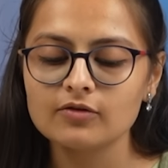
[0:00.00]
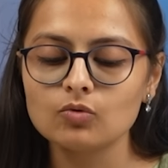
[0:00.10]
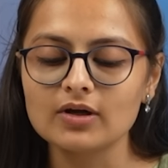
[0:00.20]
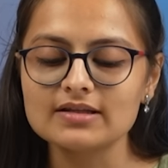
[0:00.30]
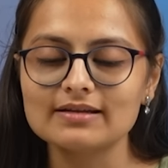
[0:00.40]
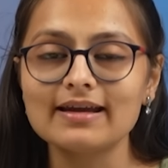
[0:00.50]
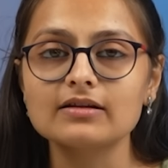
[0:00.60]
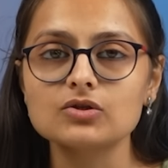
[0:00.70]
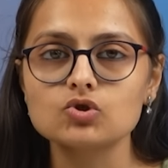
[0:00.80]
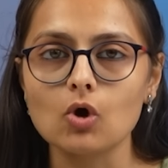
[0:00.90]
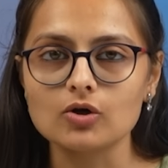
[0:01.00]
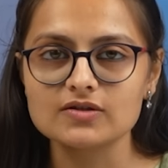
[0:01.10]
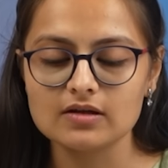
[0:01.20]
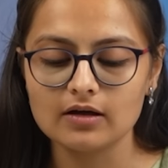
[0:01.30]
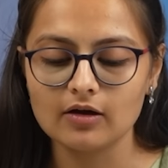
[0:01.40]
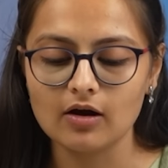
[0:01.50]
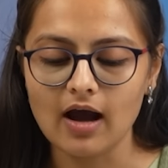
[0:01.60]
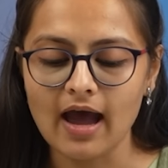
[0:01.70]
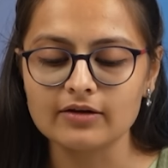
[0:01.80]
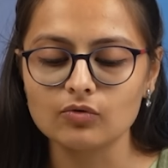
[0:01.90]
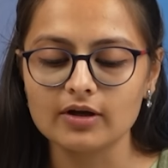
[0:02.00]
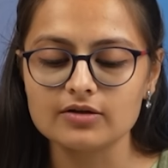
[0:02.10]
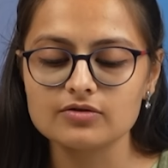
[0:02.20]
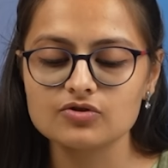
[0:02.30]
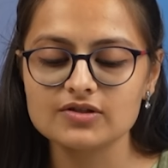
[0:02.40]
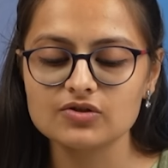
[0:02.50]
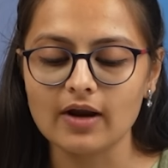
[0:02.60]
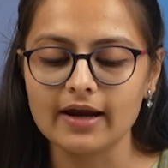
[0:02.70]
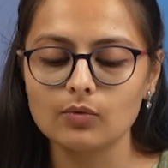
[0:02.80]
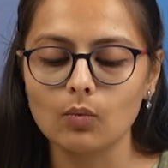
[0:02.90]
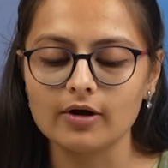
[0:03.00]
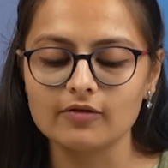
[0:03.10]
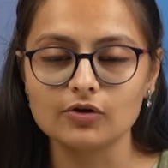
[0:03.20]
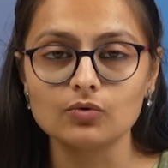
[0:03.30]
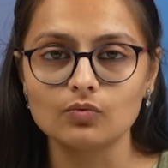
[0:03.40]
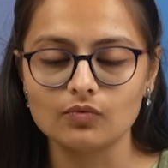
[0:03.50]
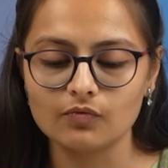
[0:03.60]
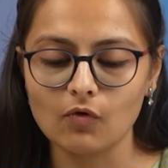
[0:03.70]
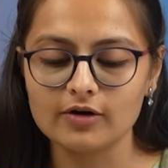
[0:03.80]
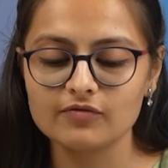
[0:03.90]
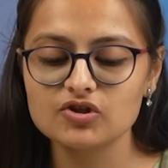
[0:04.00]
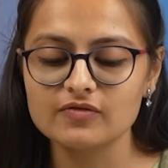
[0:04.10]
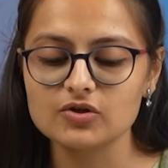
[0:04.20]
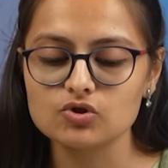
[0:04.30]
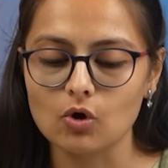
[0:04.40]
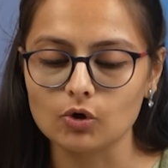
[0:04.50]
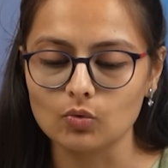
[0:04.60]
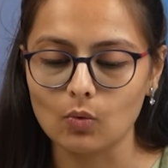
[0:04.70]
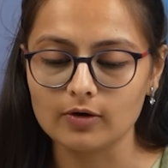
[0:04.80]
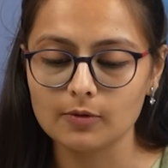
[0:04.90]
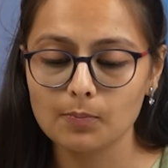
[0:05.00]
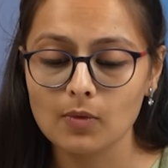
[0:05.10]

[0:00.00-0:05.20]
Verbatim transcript: you can select the stocks and you can just write whatever you want, whichever stock you want.